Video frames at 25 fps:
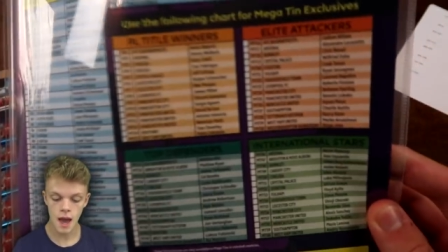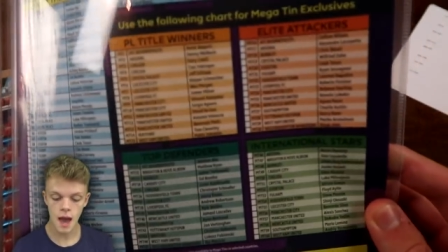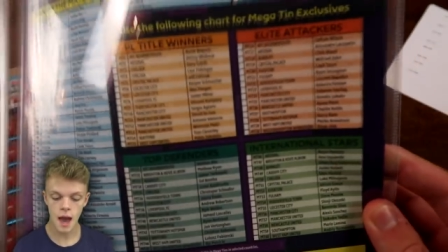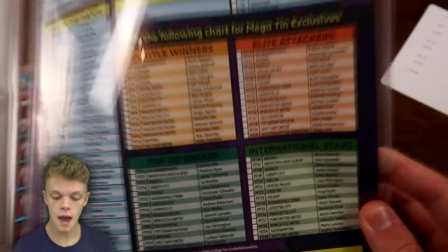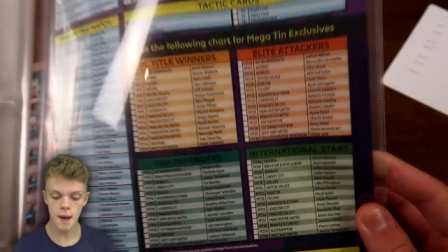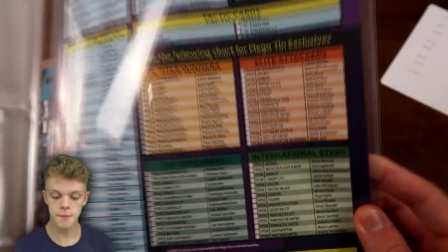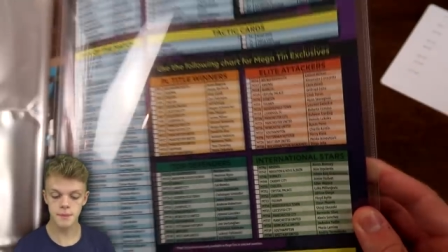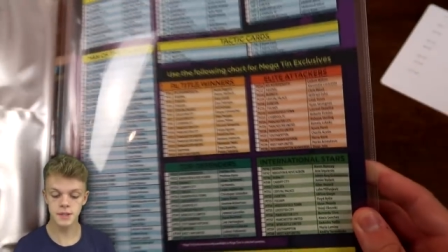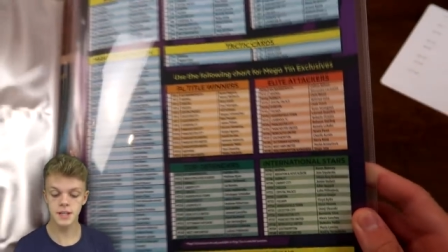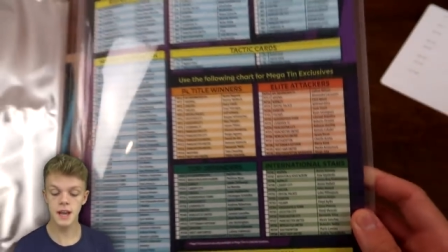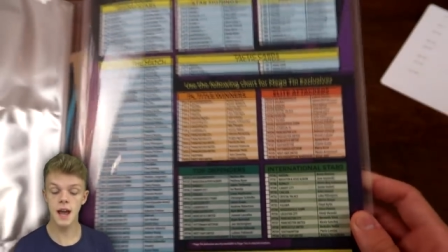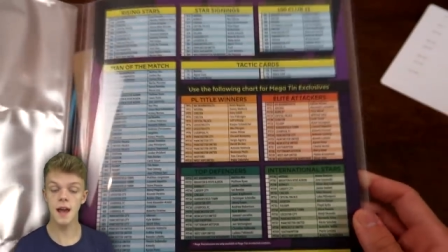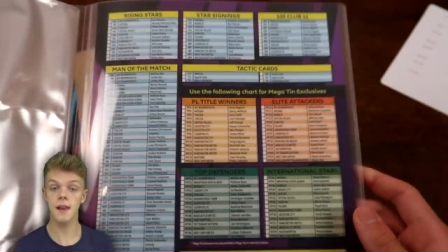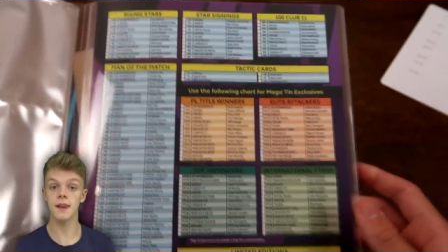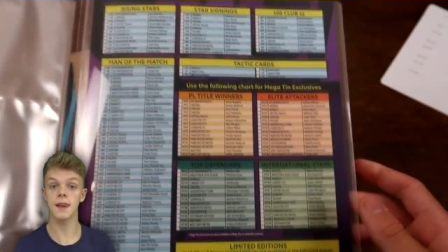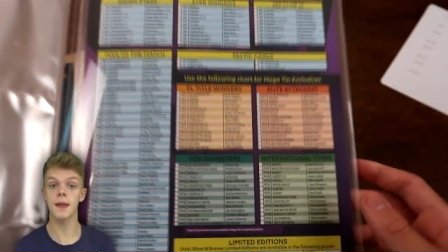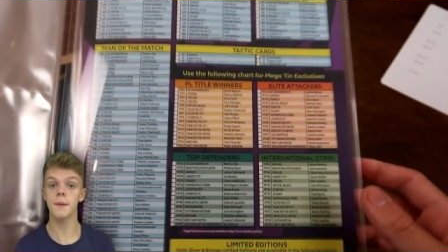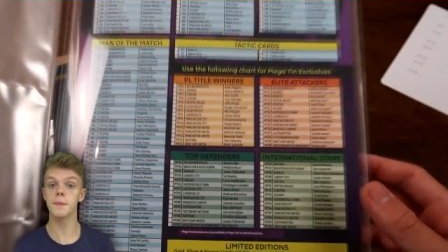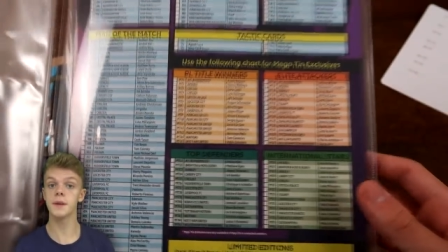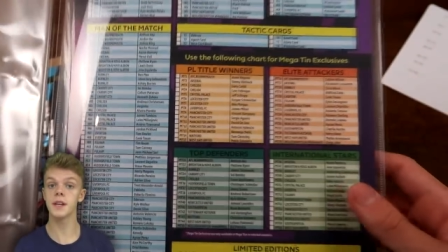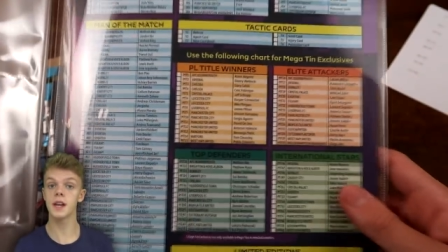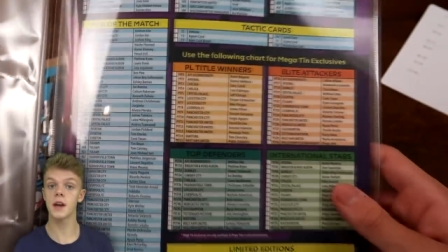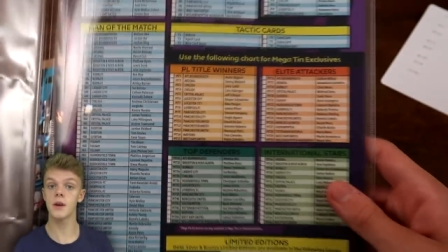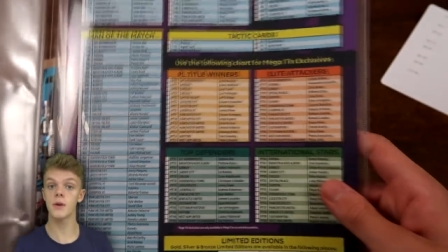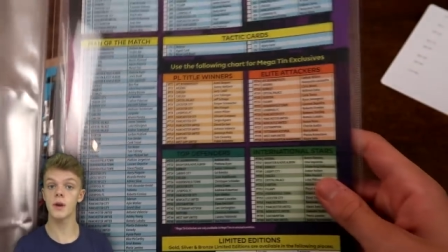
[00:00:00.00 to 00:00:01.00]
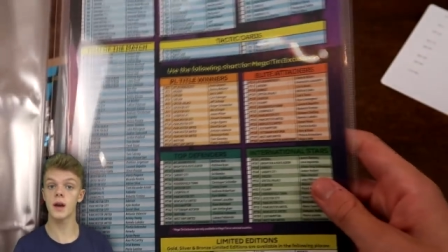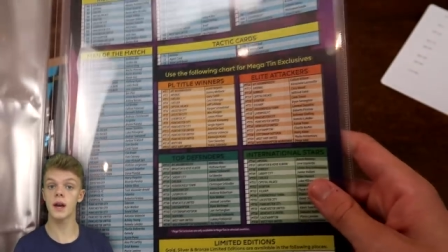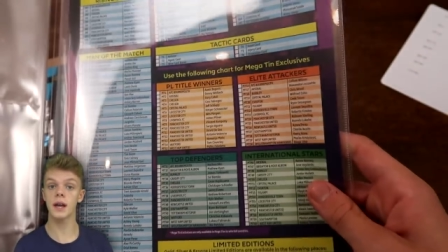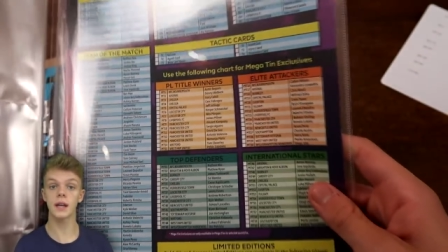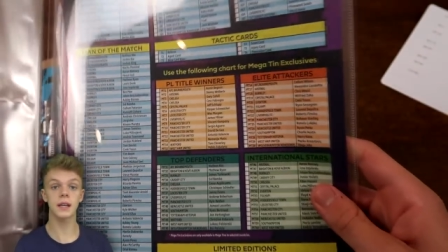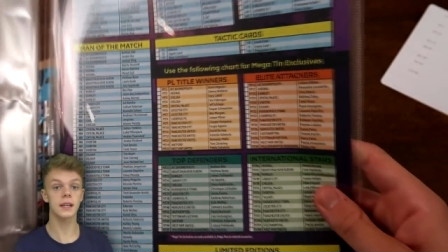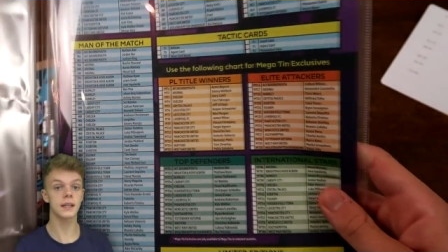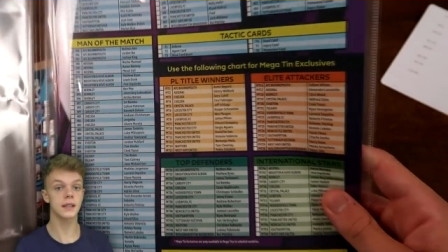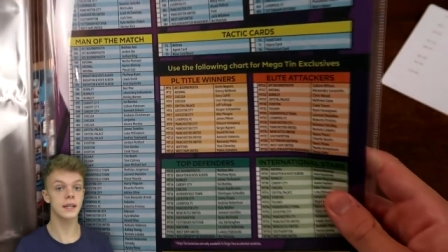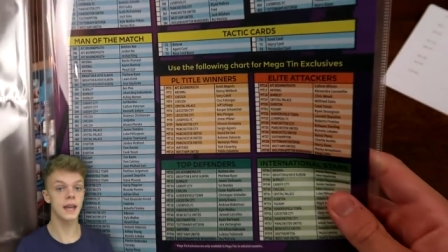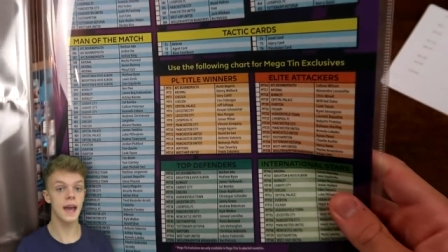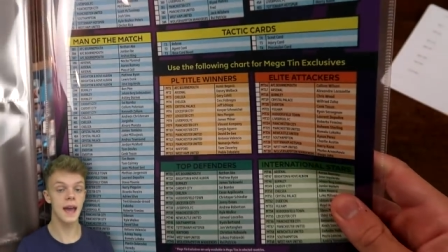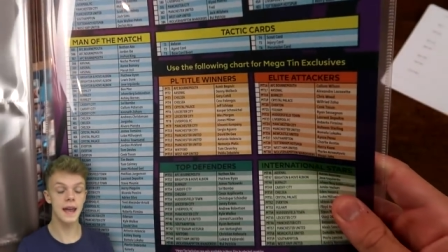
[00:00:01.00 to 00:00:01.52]
Um, so yeah, let me know
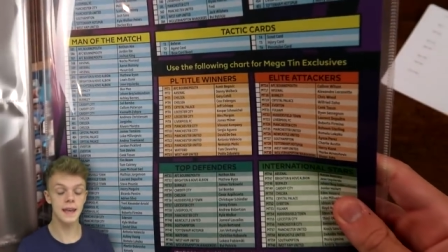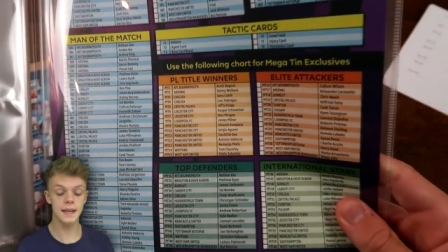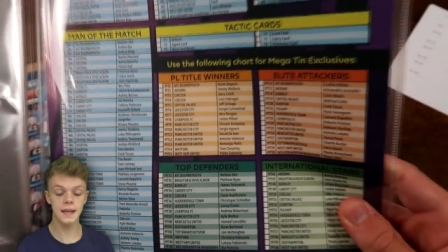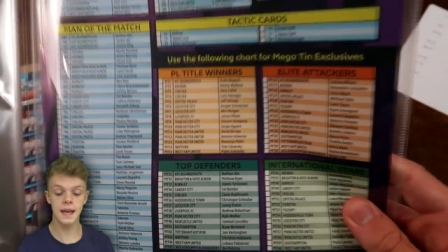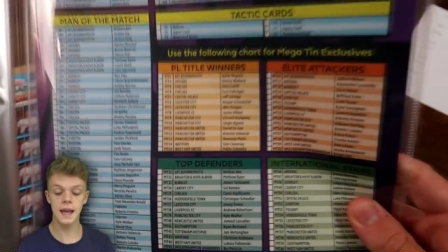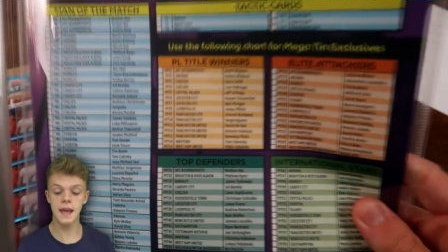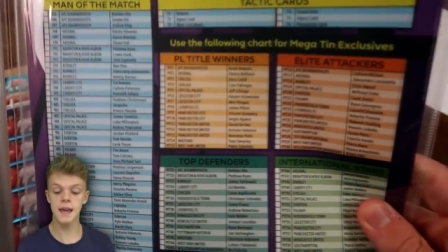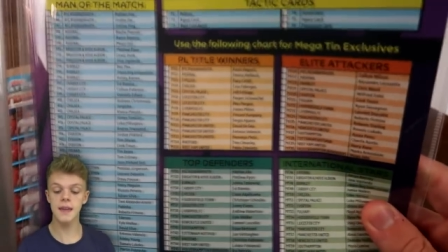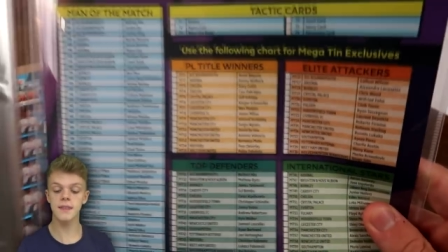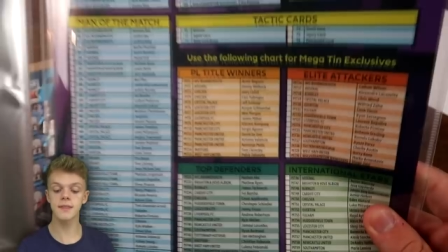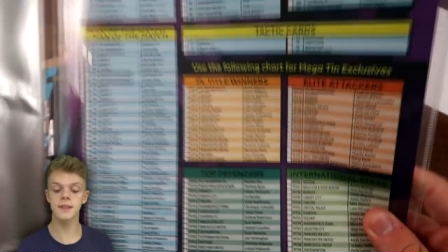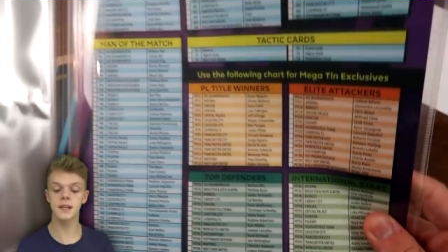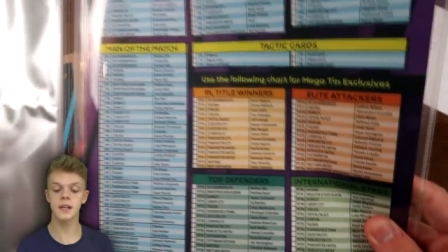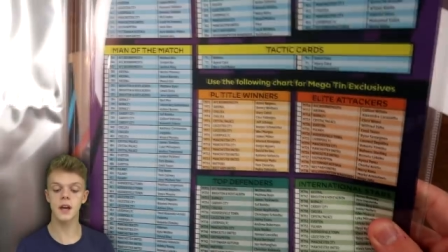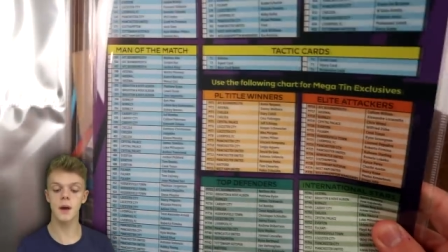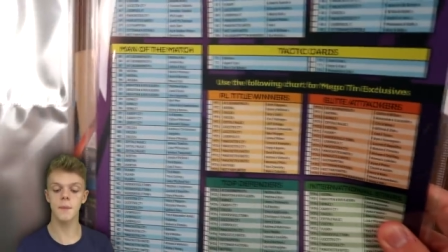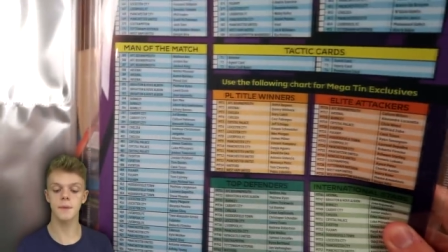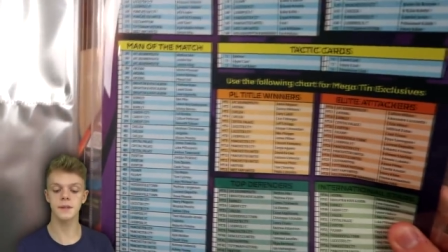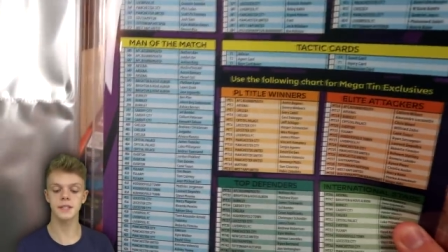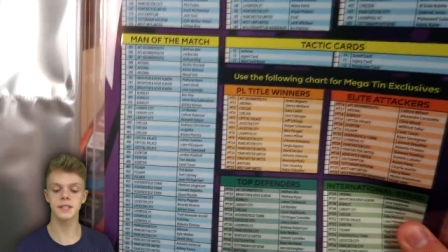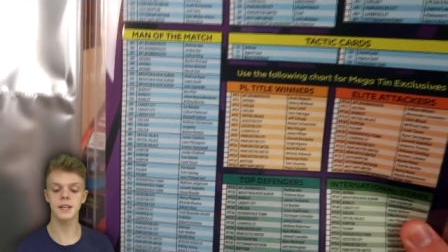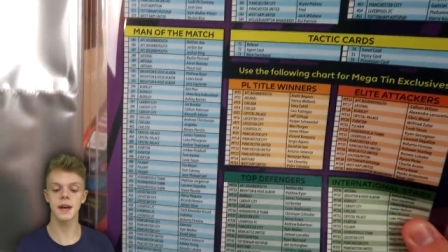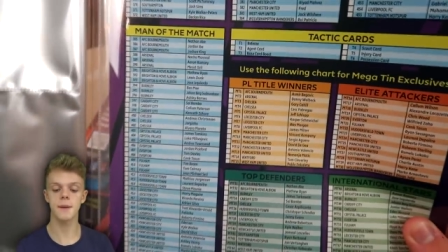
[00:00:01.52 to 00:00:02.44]
again in the comments